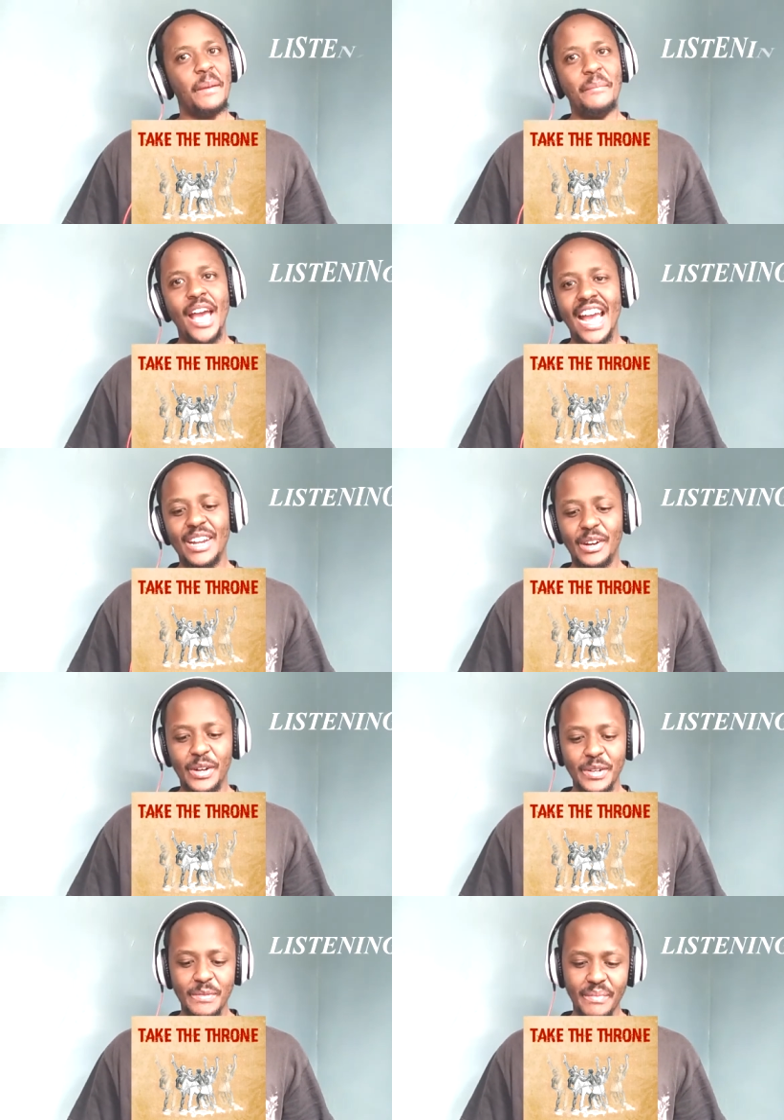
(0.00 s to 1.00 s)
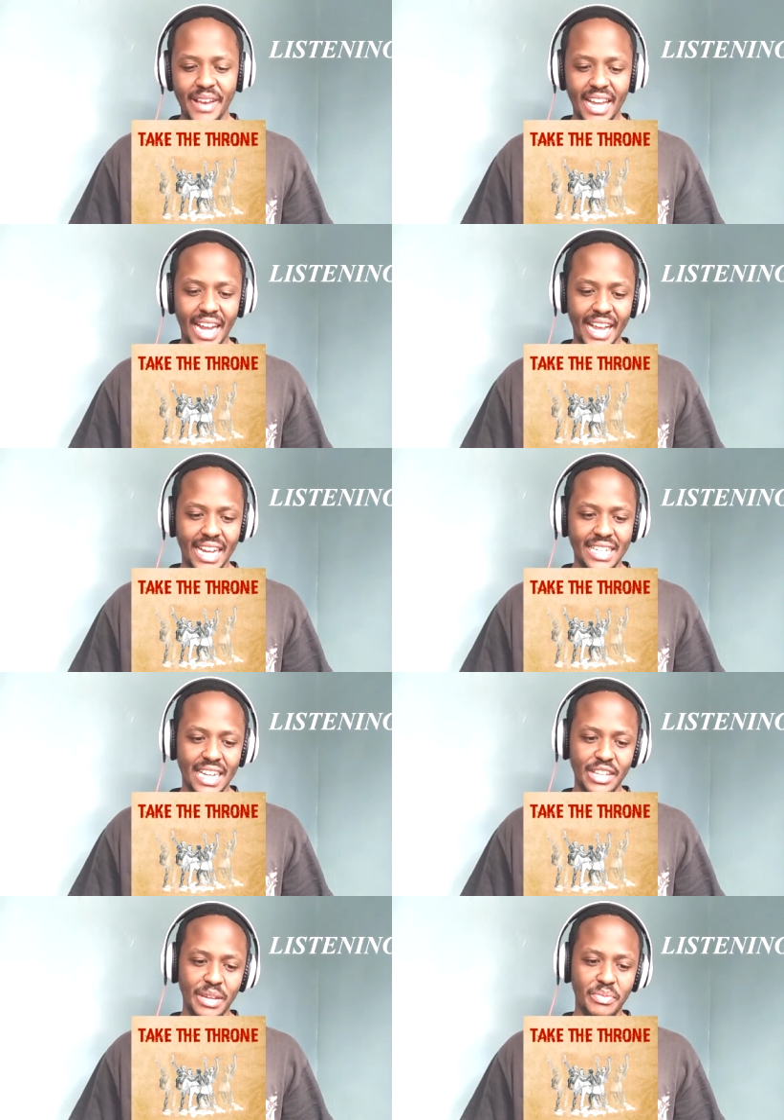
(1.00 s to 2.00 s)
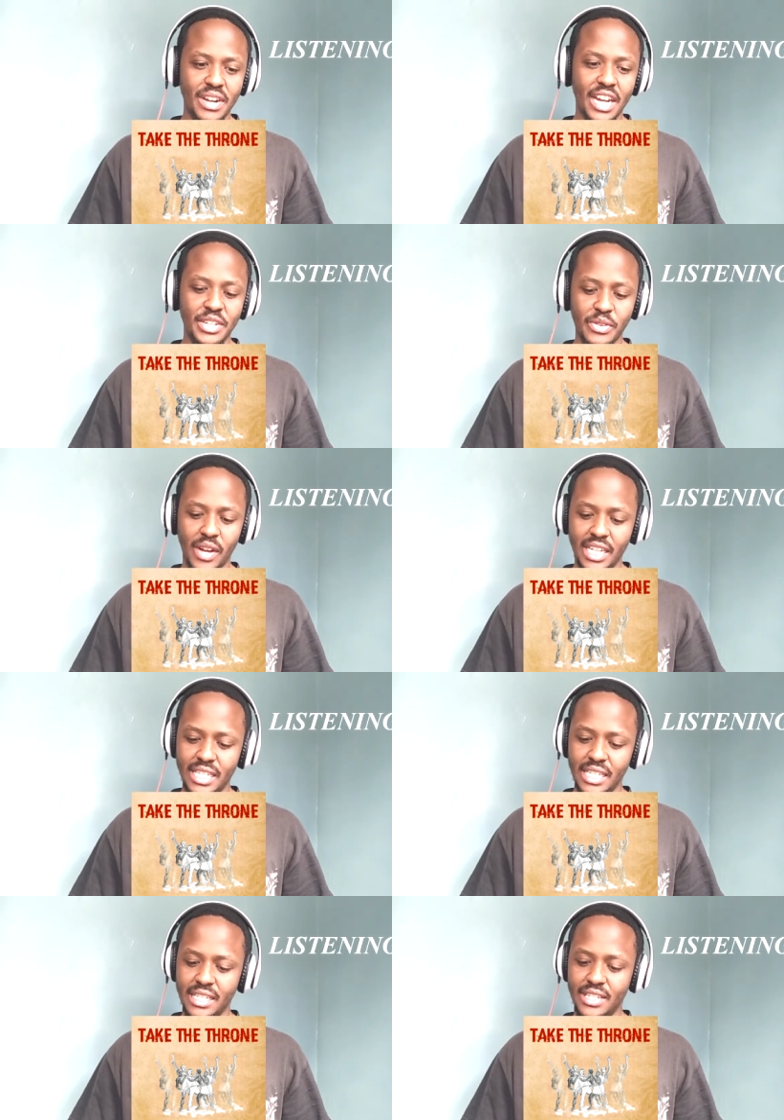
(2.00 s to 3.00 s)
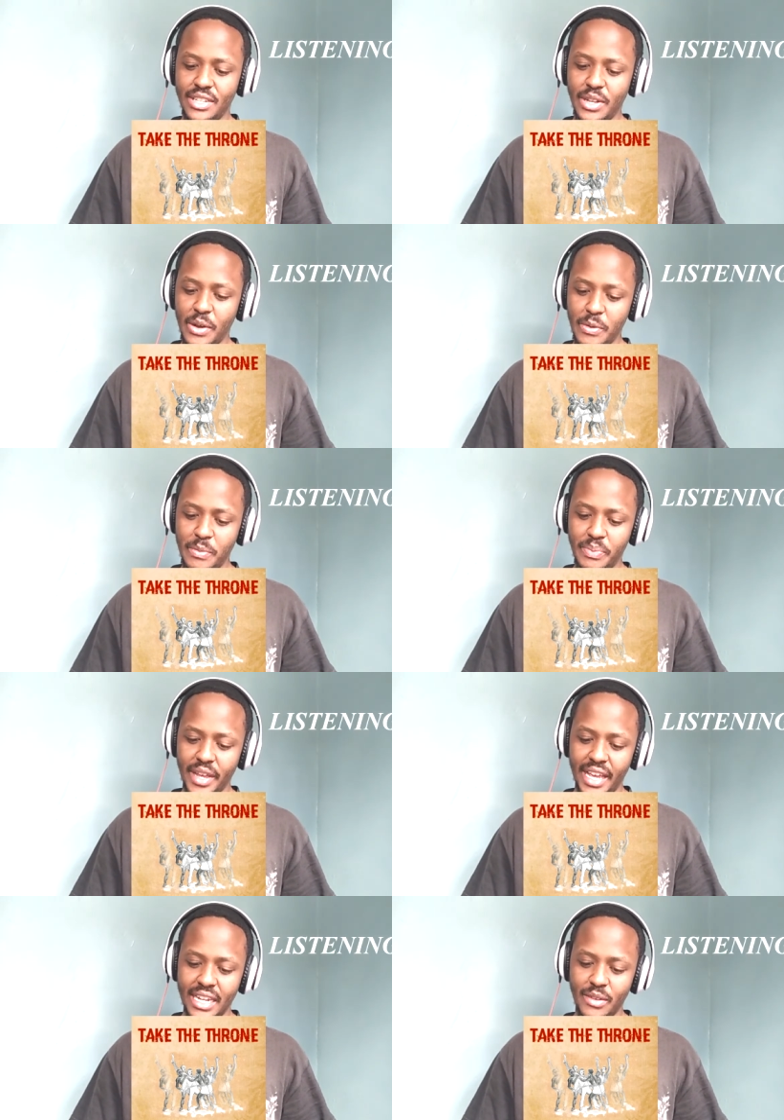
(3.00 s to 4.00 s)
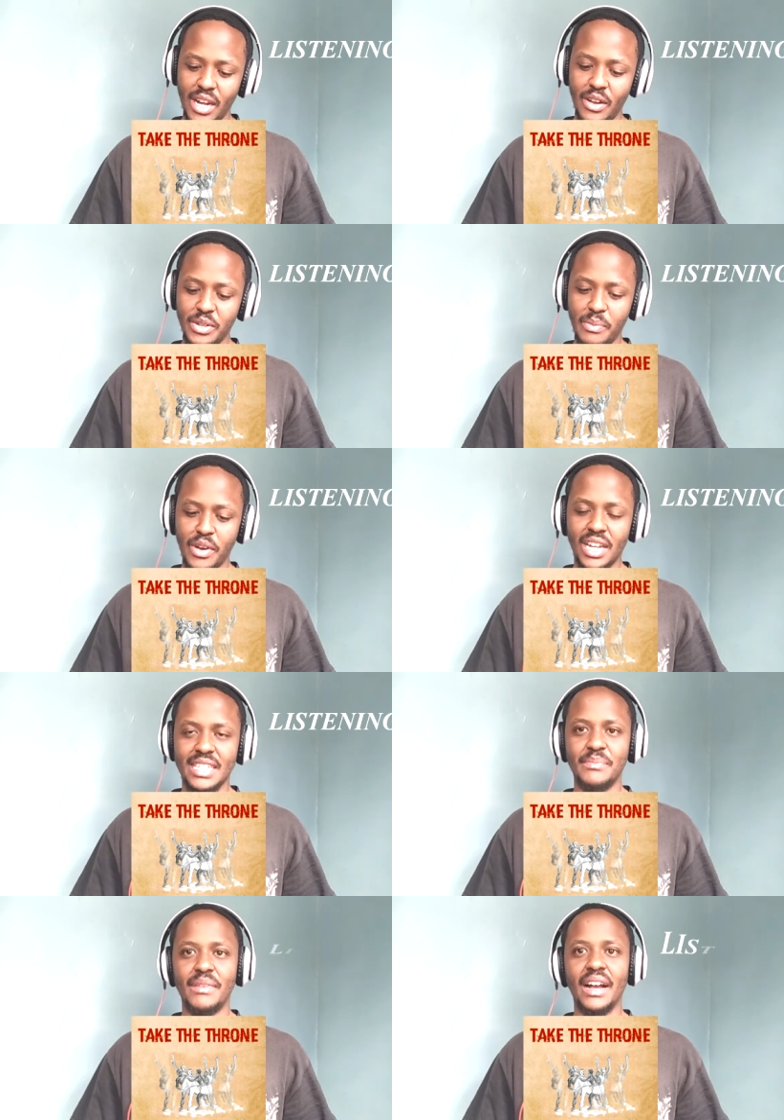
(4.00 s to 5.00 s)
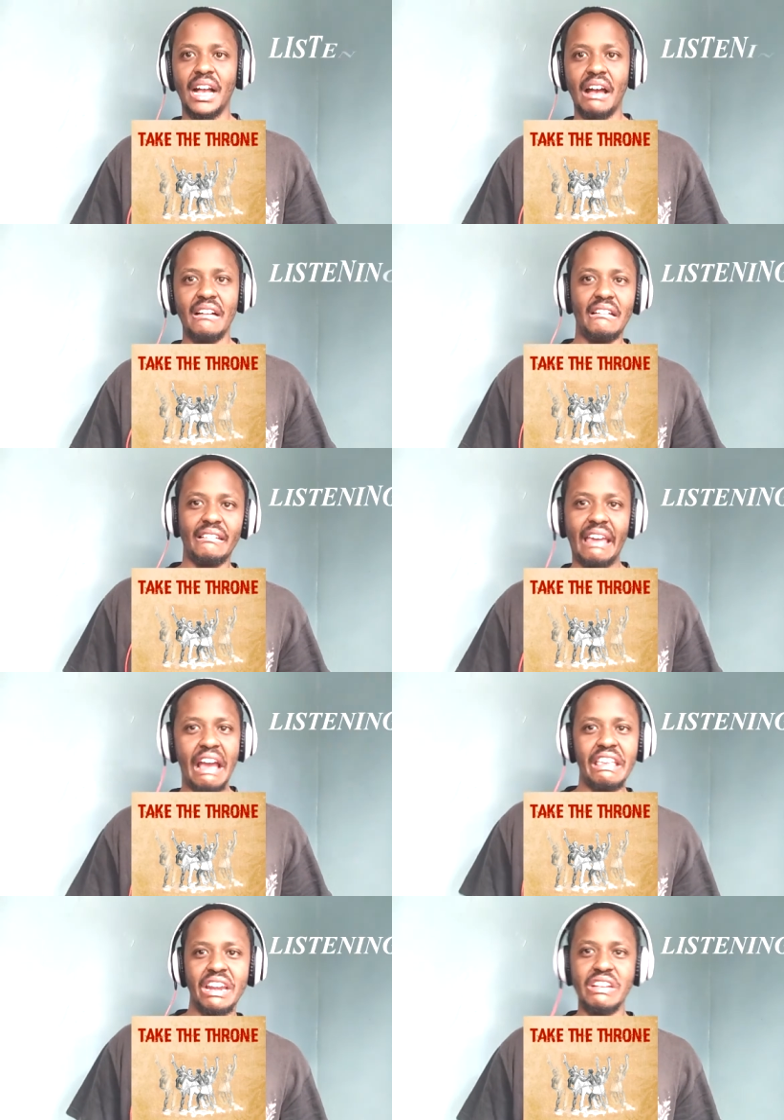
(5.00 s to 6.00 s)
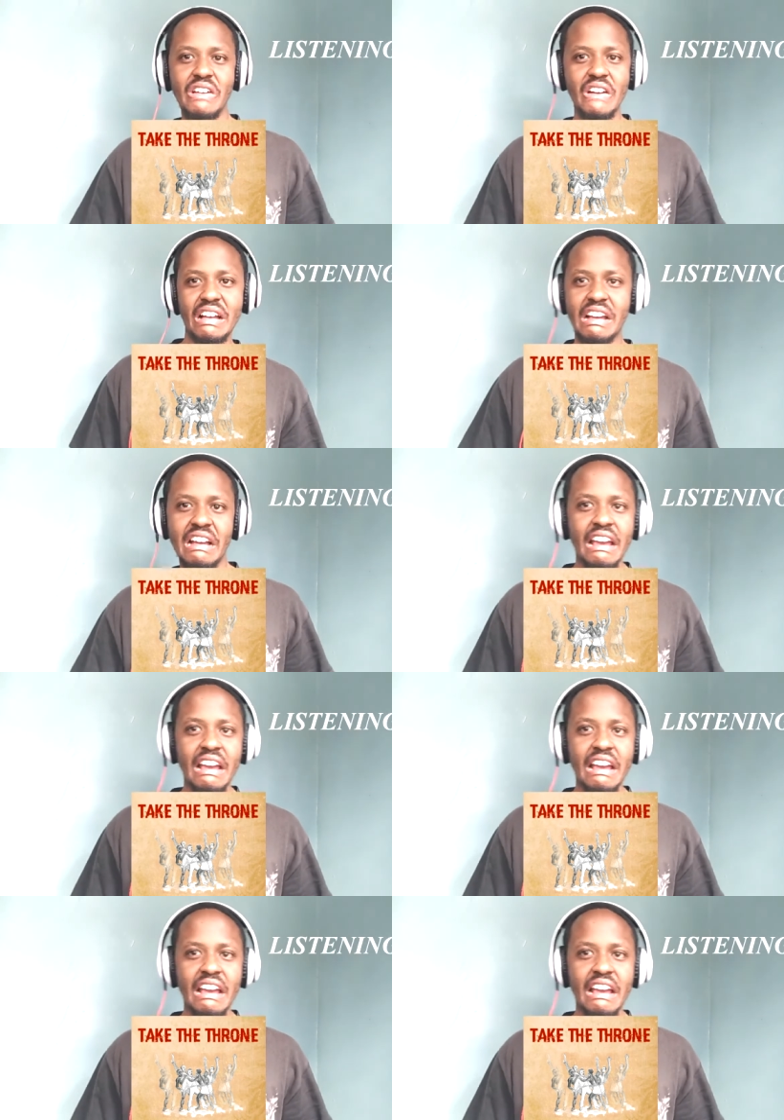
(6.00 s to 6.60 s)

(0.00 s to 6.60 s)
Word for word: man oh man I can tell you the production quality is dope and wale watu ambao wanasemanga oh, Kenya the rock